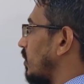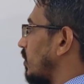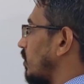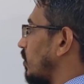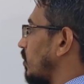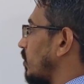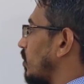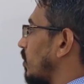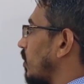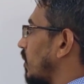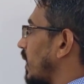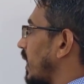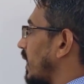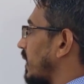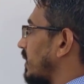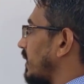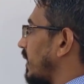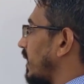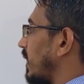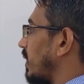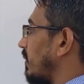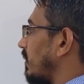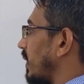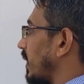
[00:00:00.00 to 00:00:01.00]
you go like
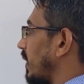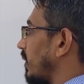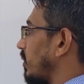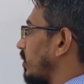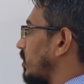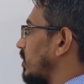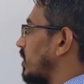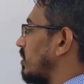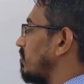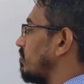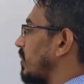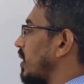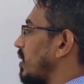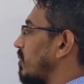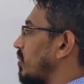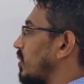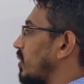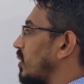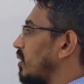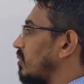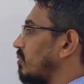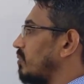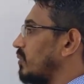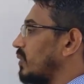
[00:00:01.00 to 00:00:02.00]
that way, you're jumping
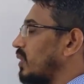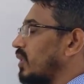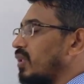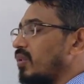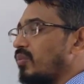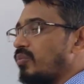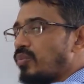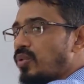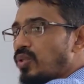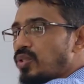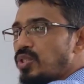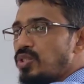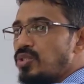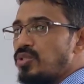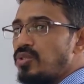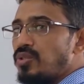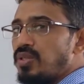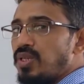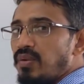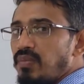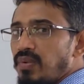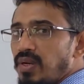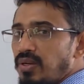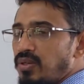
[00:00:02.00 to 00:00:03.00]
from
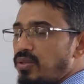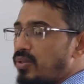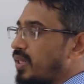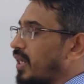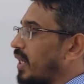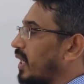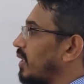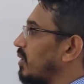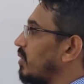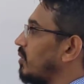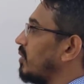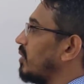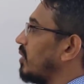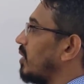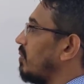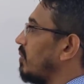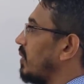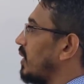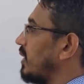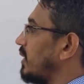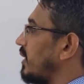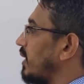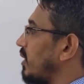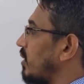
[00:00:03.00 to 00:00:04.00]
positive terminal to negative terminal,